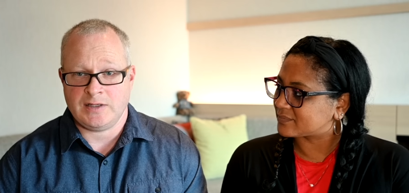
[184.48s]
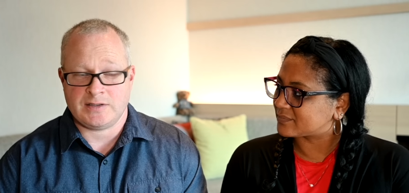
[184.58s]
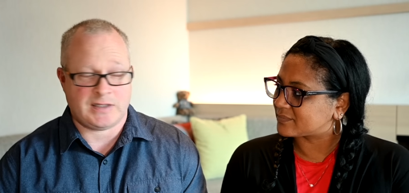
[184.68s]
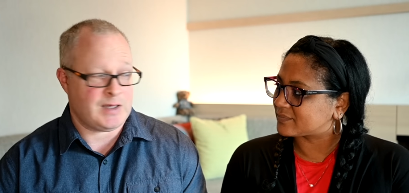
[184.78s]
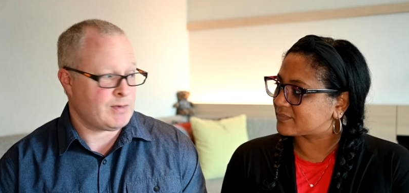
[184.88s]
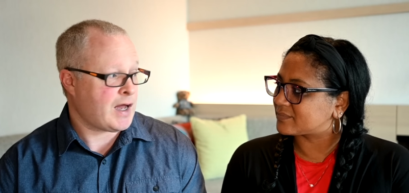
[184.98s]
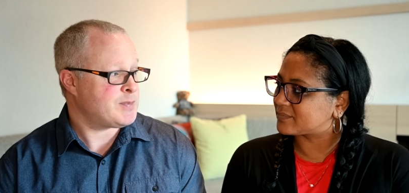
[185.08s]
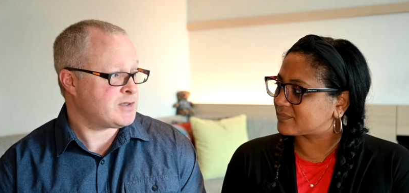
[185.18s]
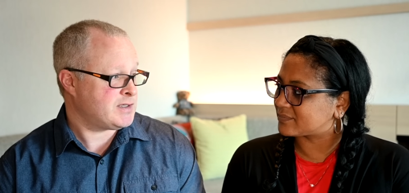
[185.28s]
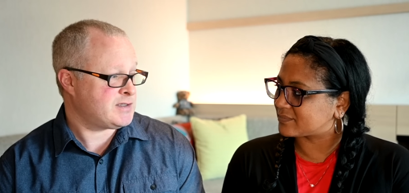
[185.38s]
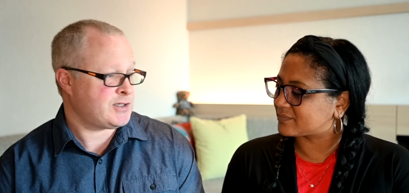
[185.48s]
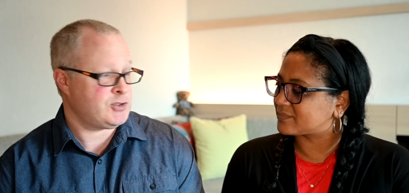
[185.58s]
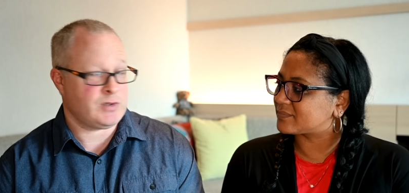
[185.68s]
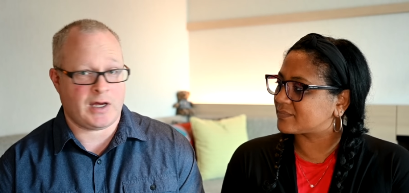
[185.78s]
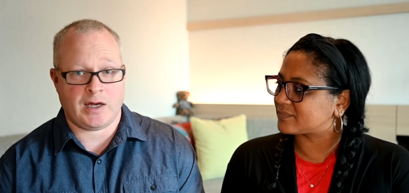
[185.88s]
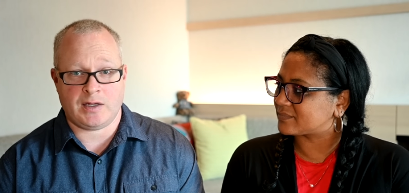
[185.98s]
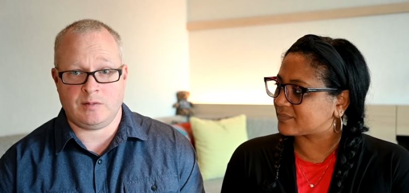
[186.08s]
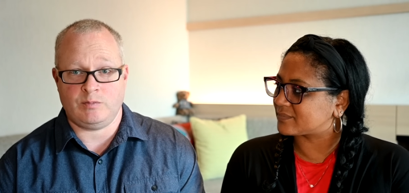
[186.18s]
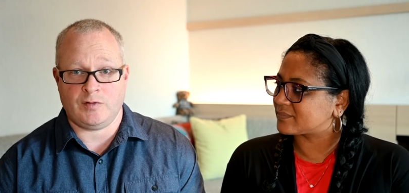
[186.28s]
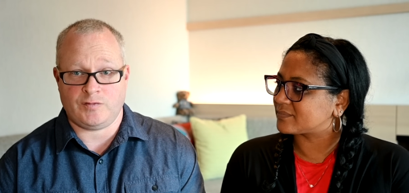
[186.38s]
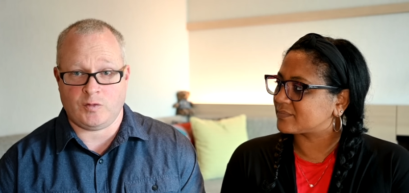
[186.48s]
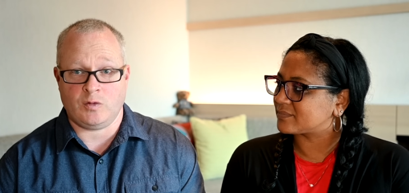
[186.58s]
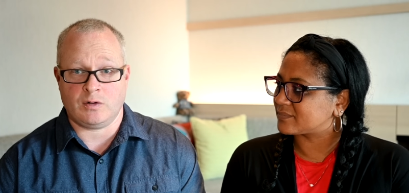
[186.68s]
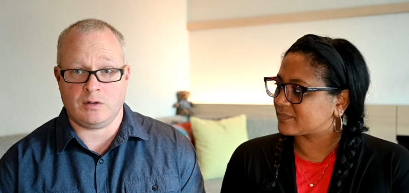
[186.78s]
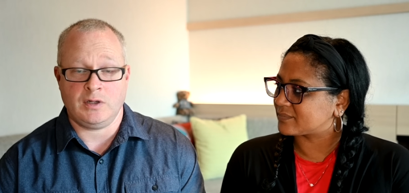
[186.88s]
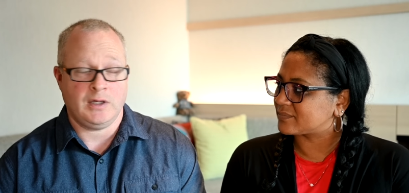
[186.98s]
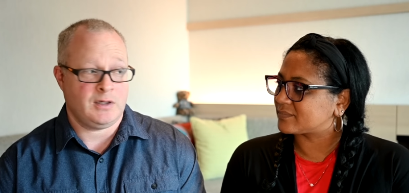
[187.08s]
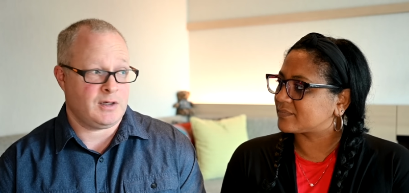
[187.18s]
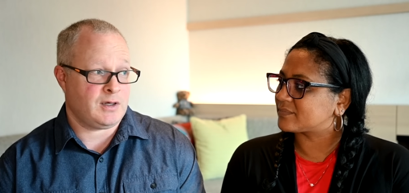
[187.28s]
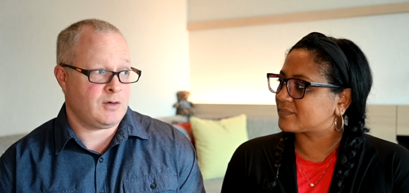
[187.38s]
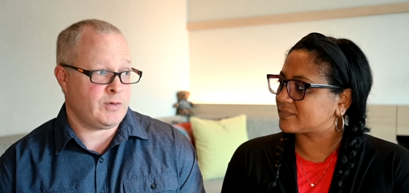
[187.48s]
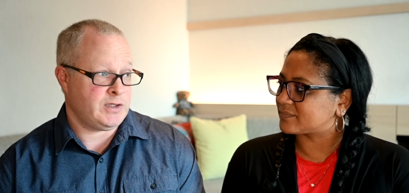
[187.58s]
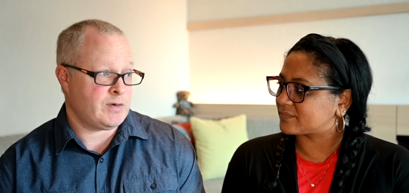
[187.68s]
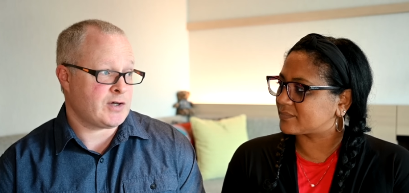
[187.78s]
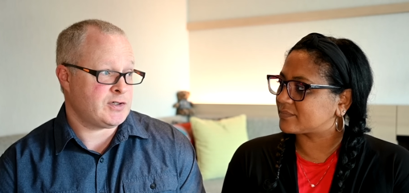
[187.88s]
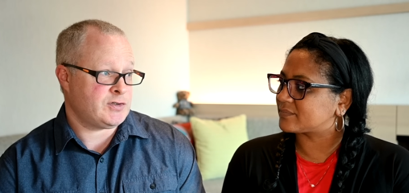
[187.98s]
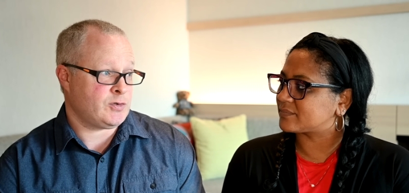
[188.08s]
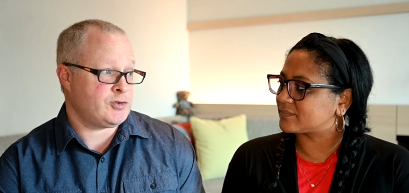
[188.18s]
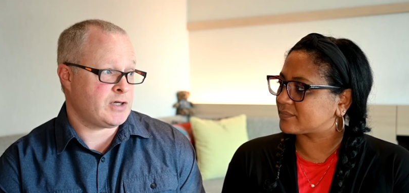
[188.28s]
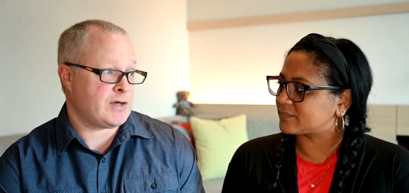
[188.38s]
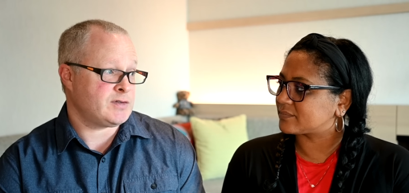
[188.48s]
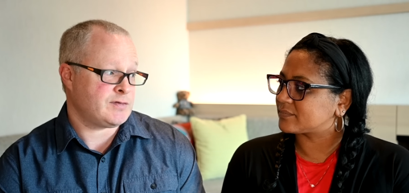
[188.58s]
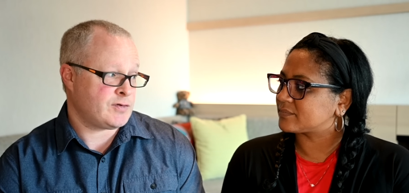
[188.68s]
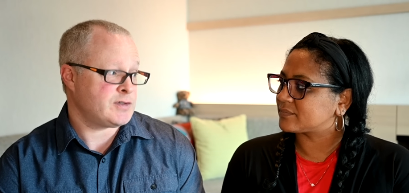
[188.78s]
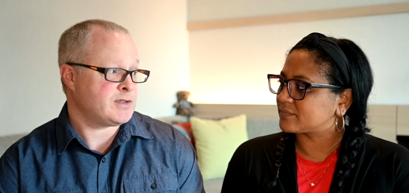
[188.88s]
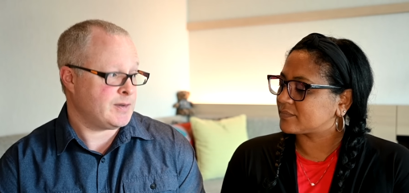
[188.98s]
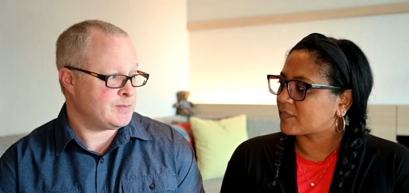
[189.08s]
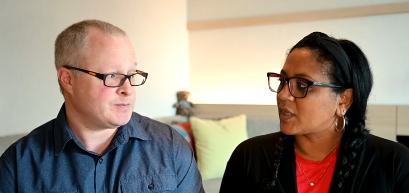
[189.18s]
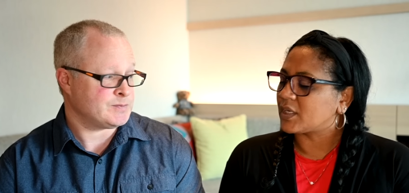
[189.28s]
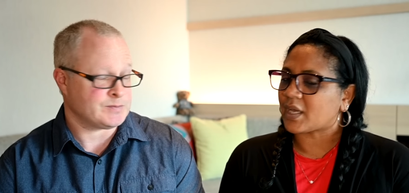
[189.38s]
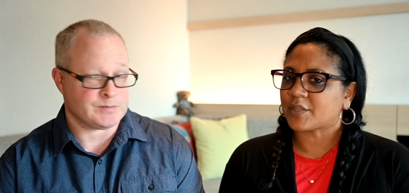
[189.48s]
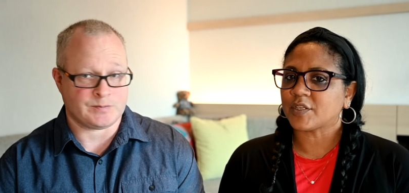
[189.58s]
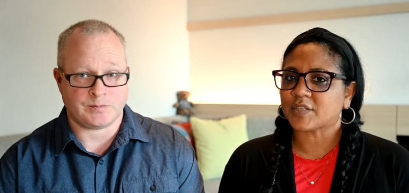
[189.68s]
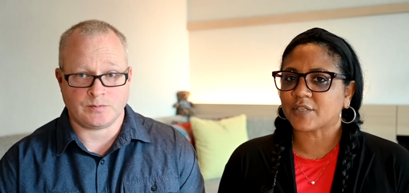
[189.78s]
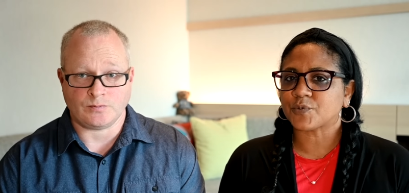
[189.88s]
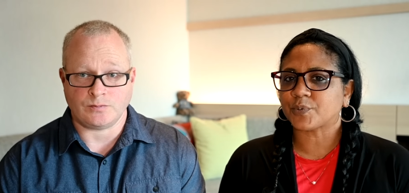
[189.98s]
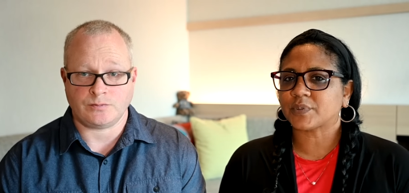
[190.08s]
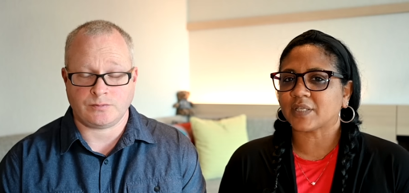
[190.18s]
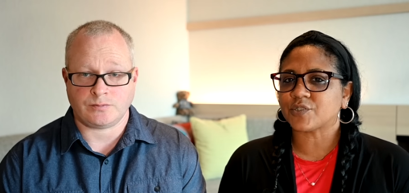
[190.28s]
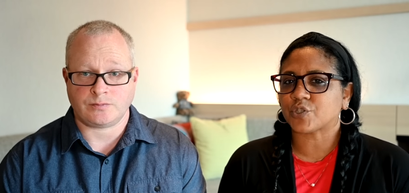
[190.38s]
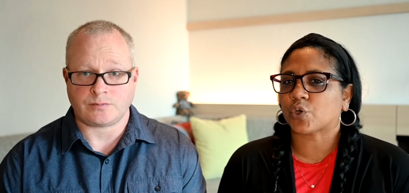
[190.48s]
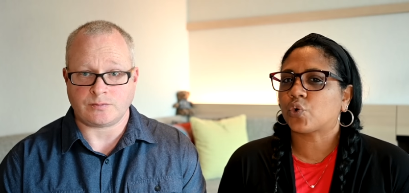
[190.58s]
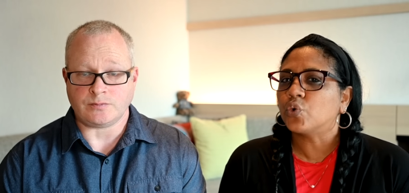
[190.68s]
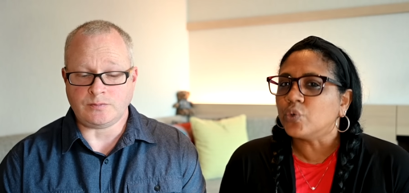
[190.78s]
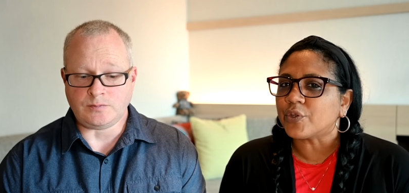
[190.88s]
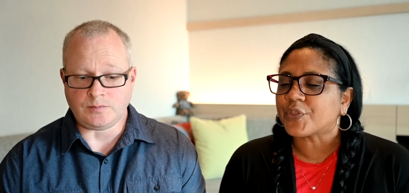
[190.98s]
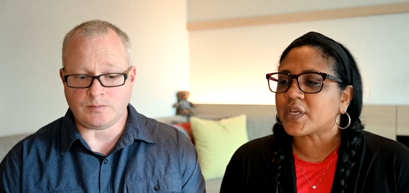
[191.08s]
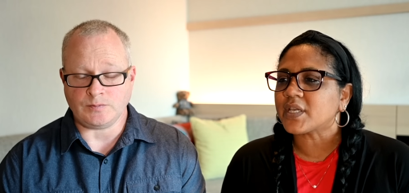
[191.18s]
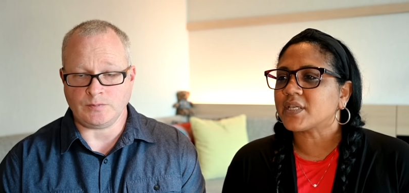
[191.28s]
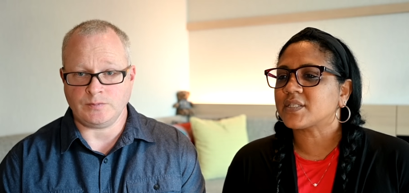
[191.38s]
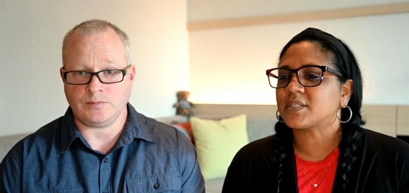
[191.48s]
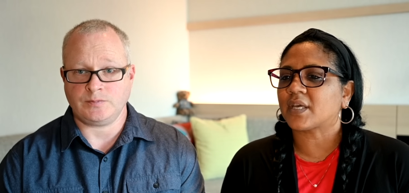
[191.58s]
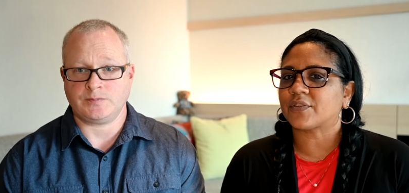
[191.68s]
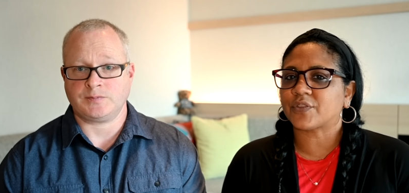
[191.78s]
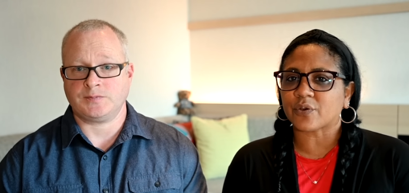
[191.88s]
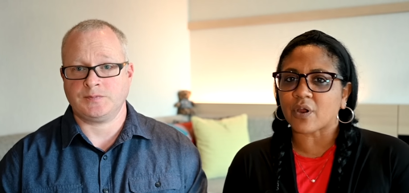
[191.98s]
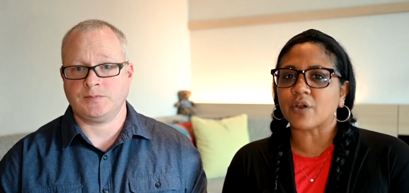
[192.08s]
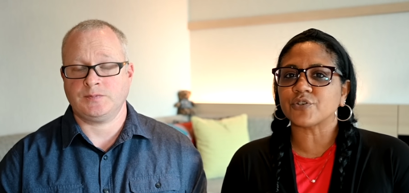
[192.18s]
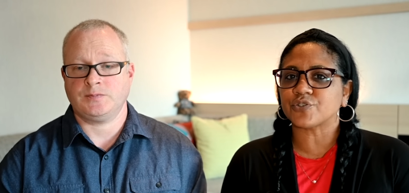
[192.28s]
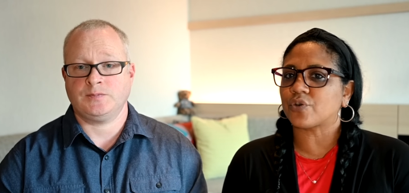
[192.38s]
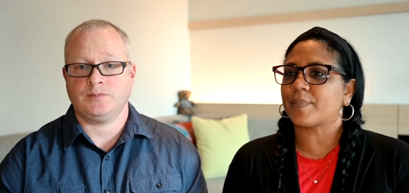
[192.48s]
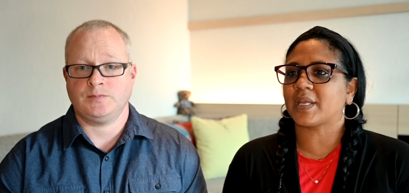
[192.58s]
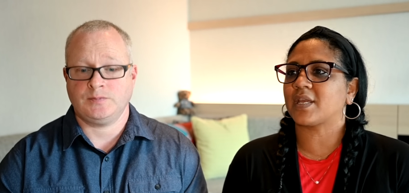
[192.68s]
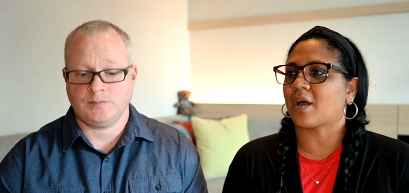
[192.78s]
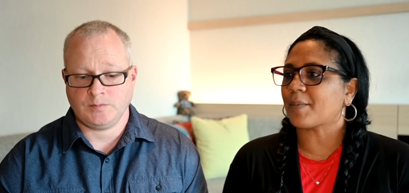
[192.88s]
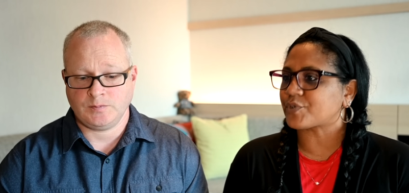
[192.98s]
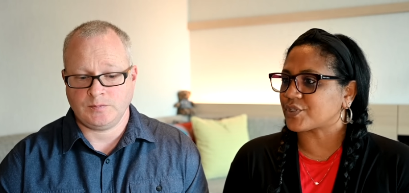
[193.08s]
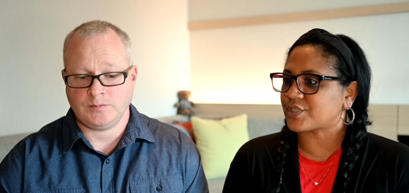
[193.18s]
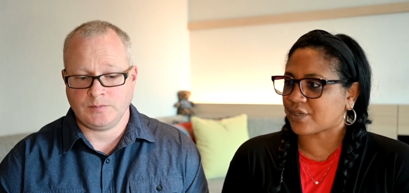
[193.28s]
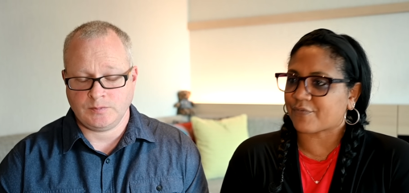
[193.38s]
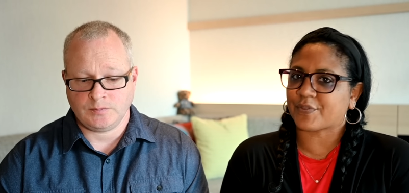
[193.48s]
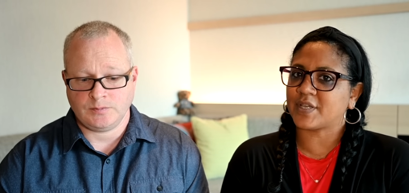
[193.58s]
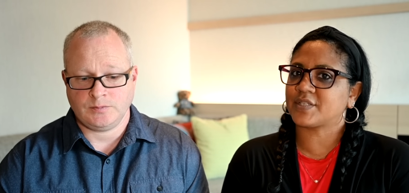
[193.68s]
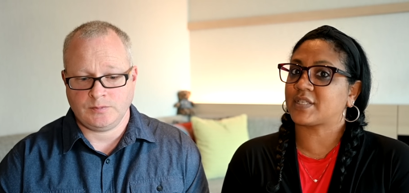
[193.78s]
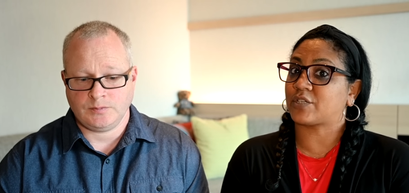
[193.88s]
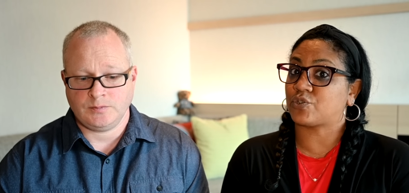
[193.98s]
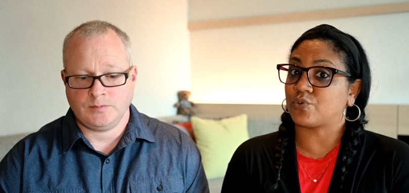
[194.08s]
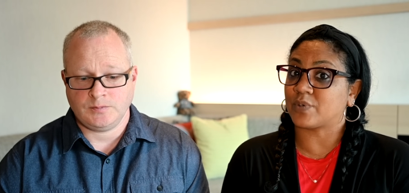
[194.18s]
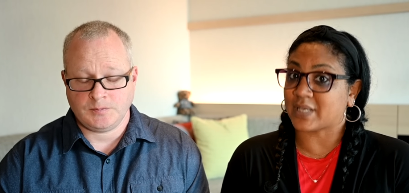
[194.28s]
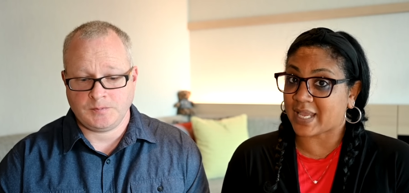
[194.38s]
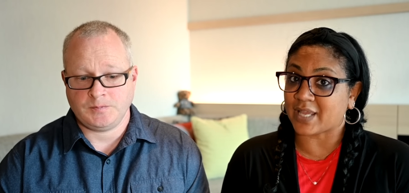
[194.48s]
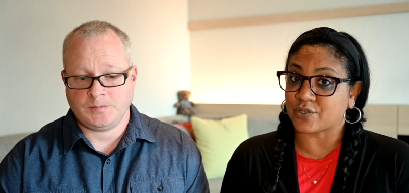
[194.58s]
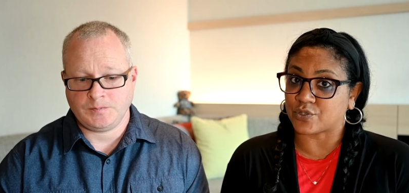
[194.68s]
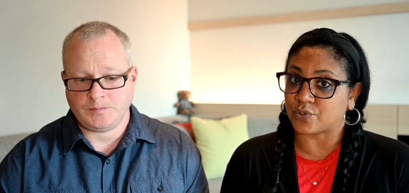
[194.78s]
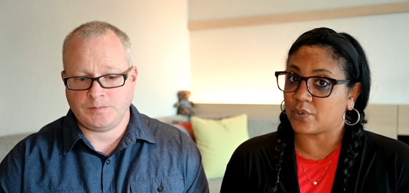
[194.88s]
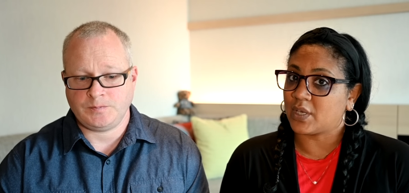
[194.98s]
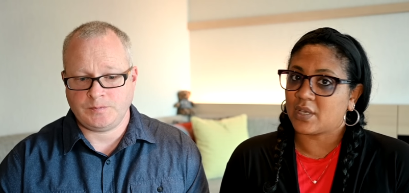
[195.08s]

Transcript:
Speaker 1: same options that you had before uh, when you actually sold your house the first time.
Speaker 2: Yeah, I think that's that's the cool thing is that there are so many options of things that you can do.